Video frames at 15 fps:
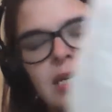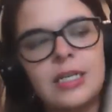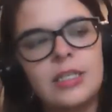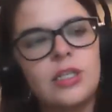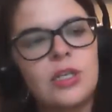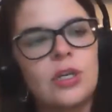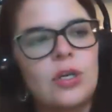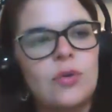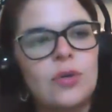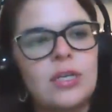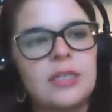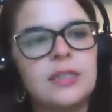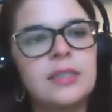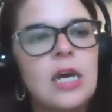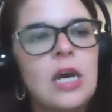need to
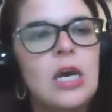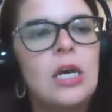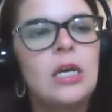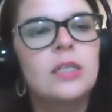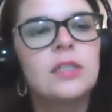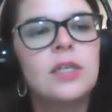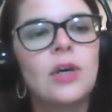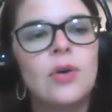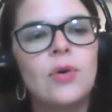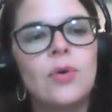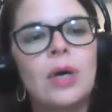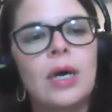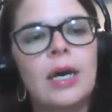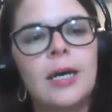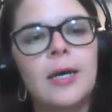notice.
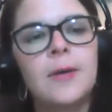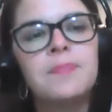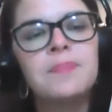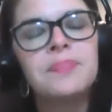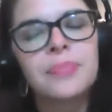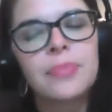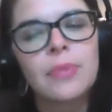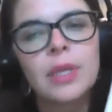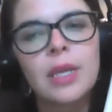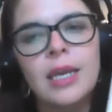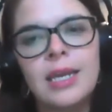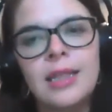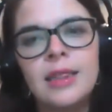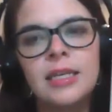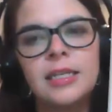So
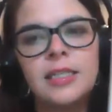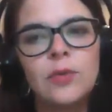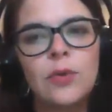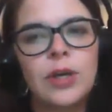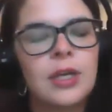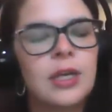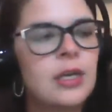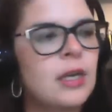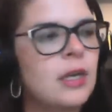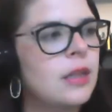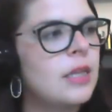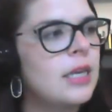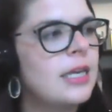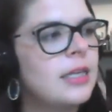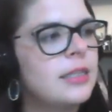in this one,
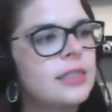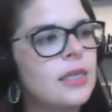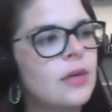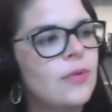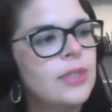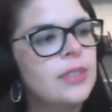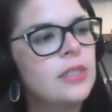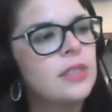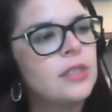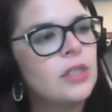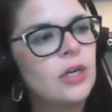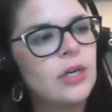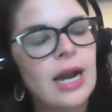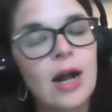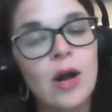it's going to
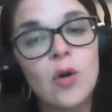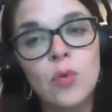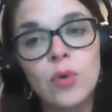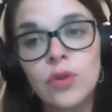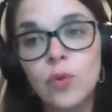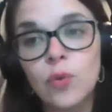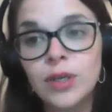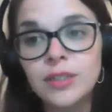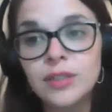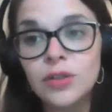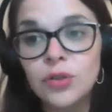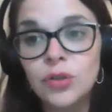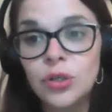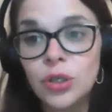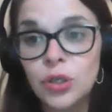start out with what's
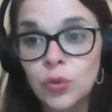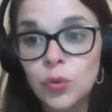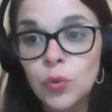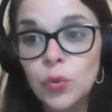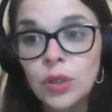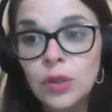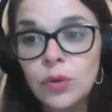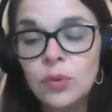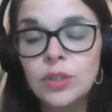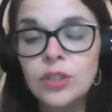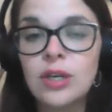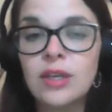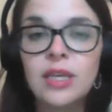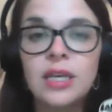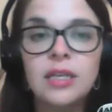new, which
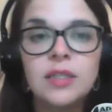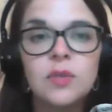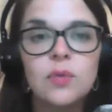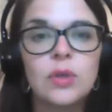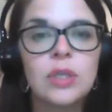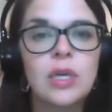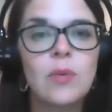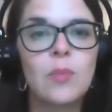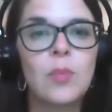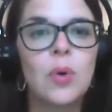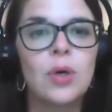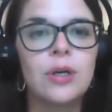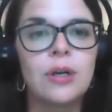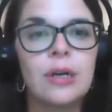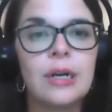I think is really
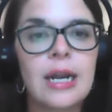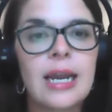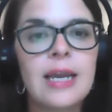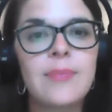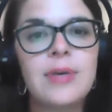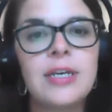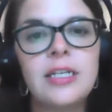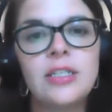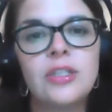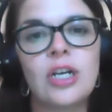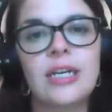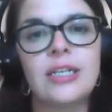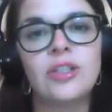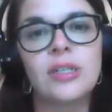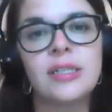important. AP
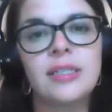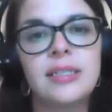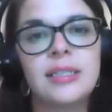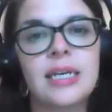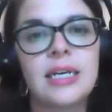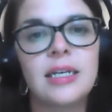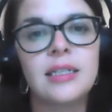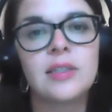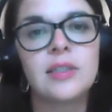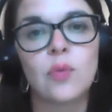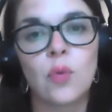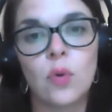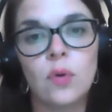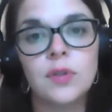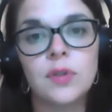changes its
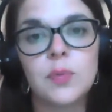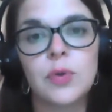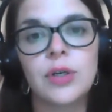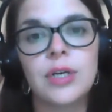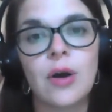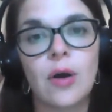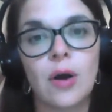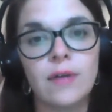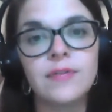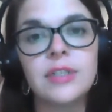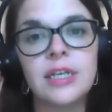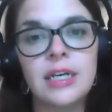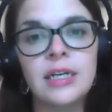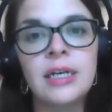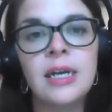rules pretty
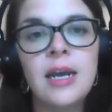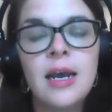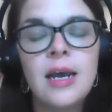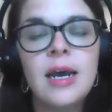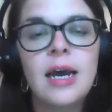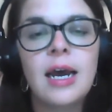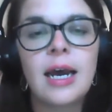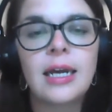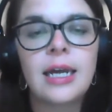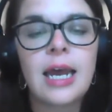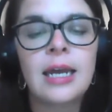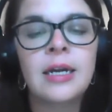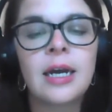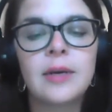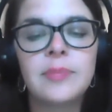often
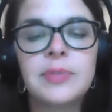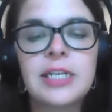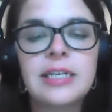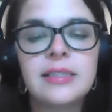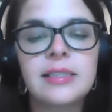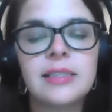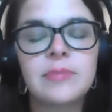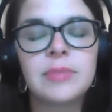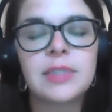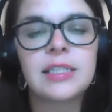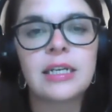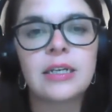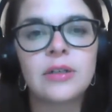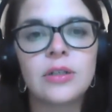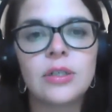and updates some
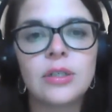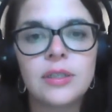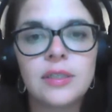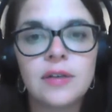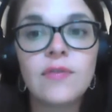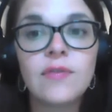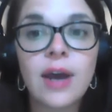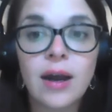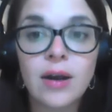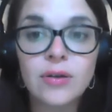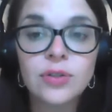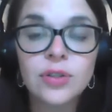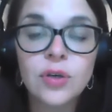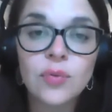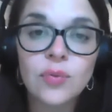standards of
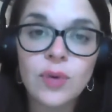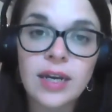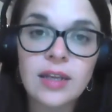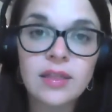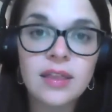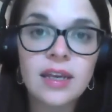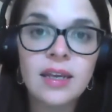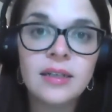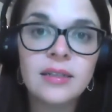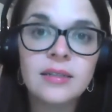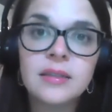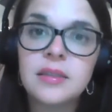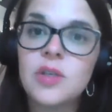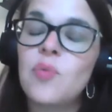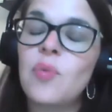how to write
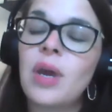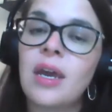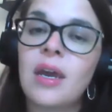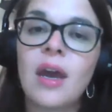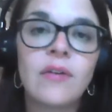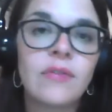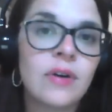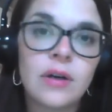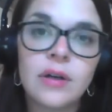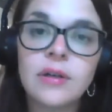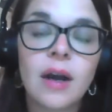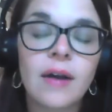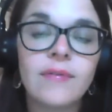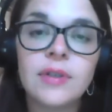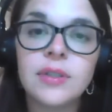things. You may have heard
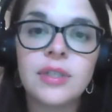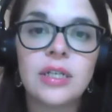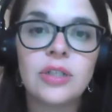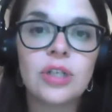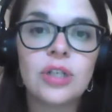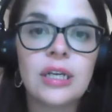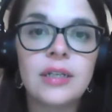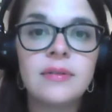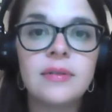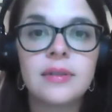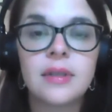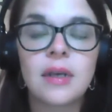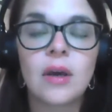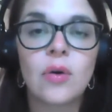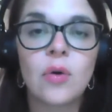
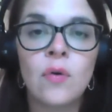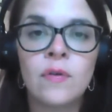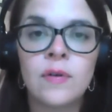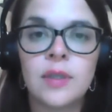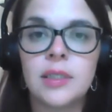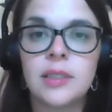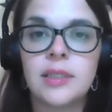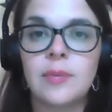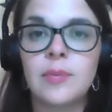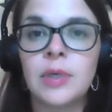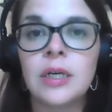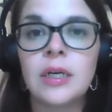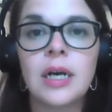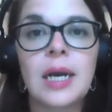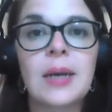conversations over the
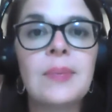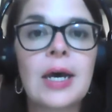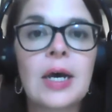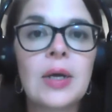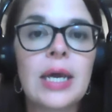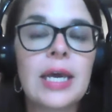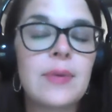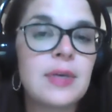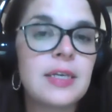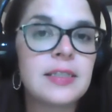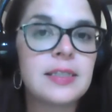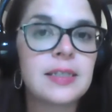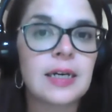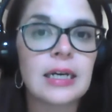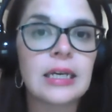summer about AP
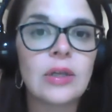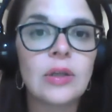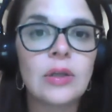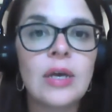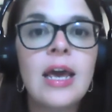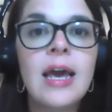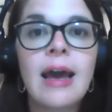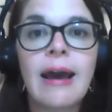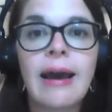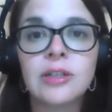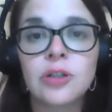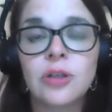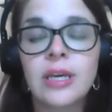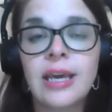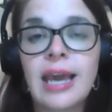Style
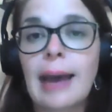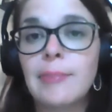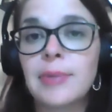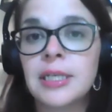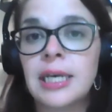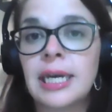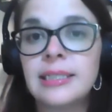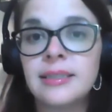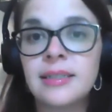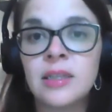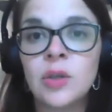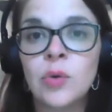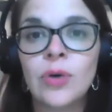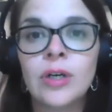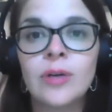actually
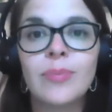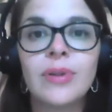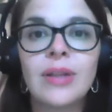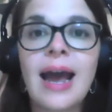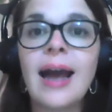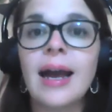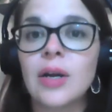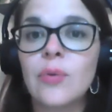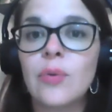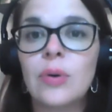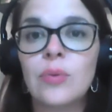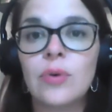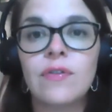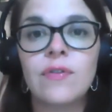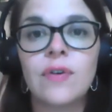capitalizing the word Black
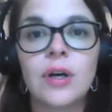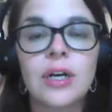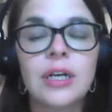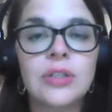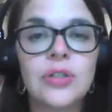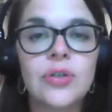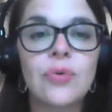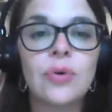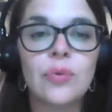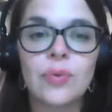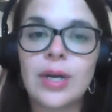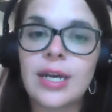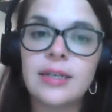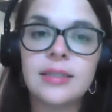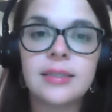when referring to a
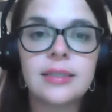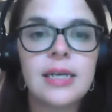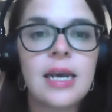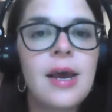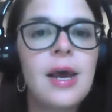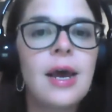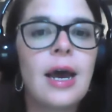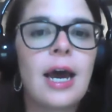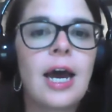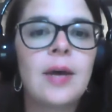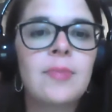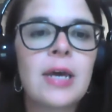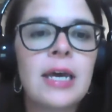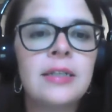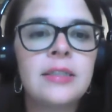race.
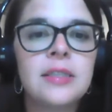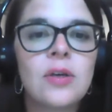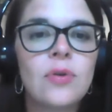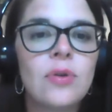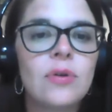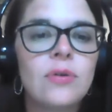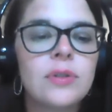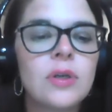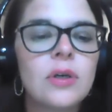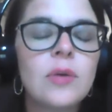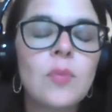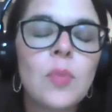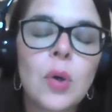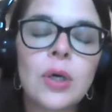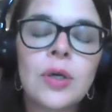And so those are
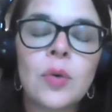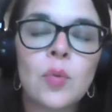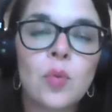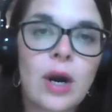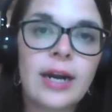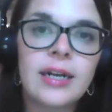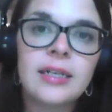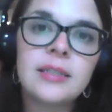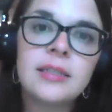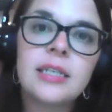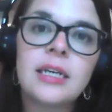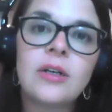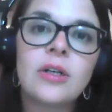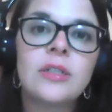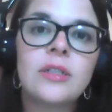important writing
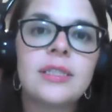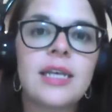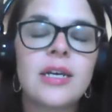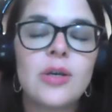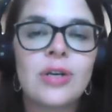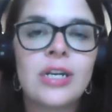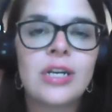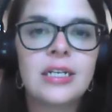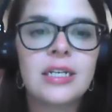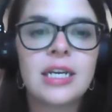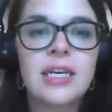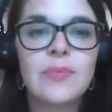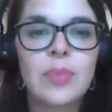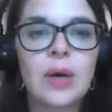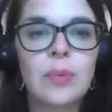standards that you need to
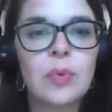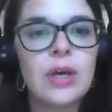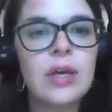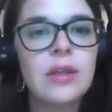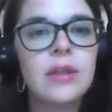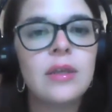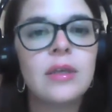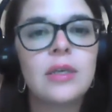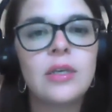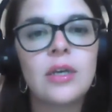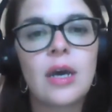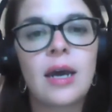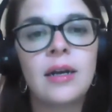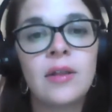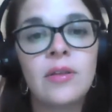keep up with.
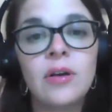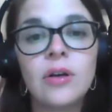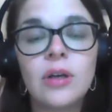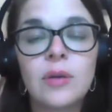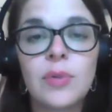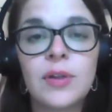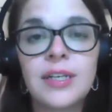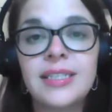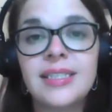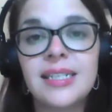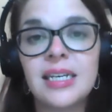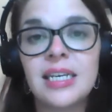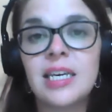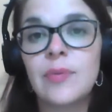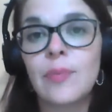Another good place
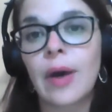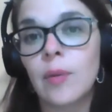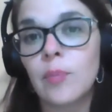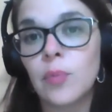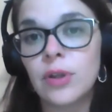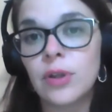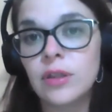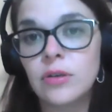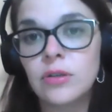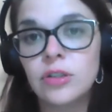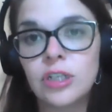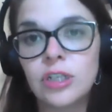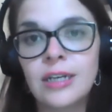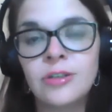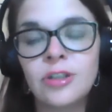to keep up with those
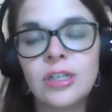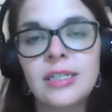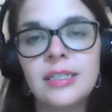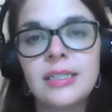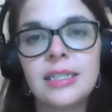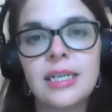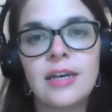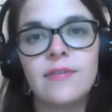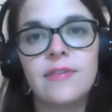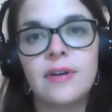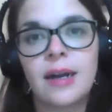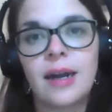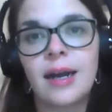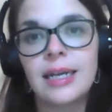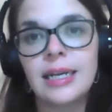changes, if
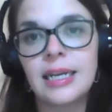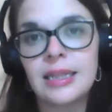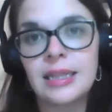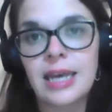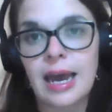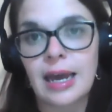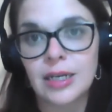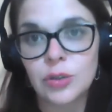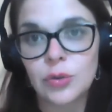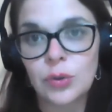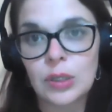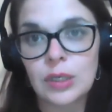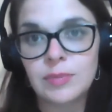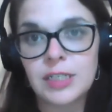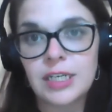not in the
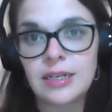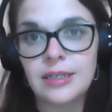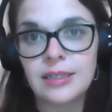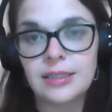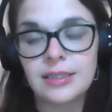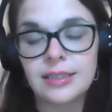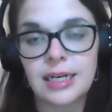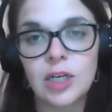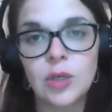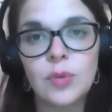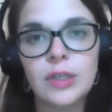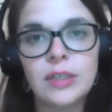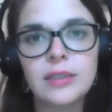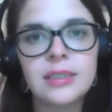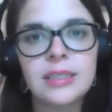actual updated style
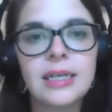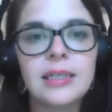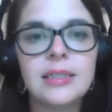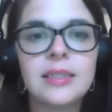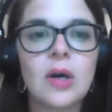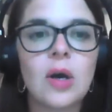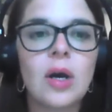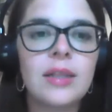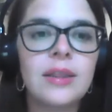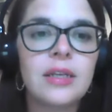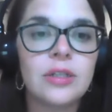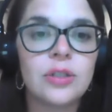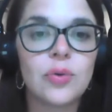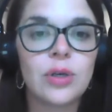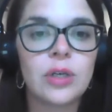books, is on
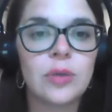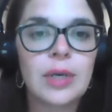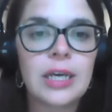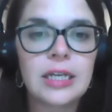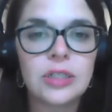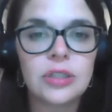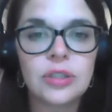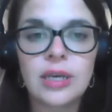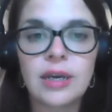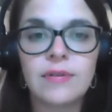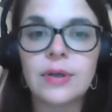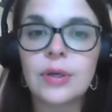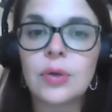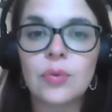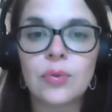their Twitter page. They have
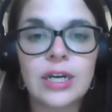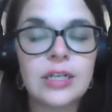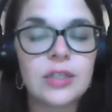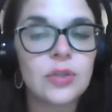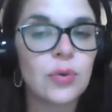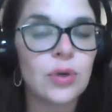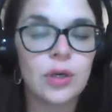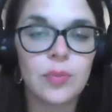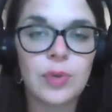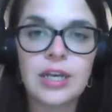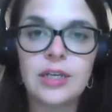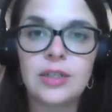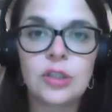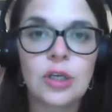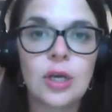a great Twitter
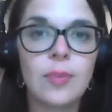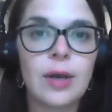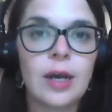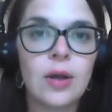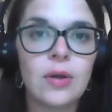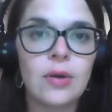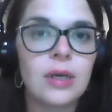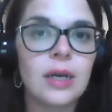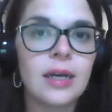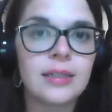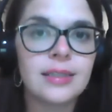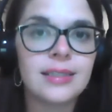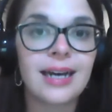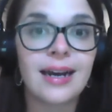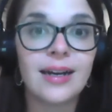page about
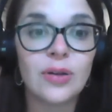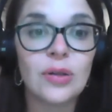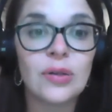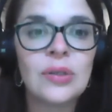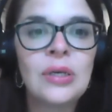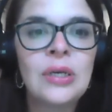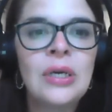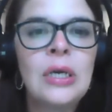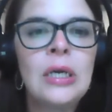style.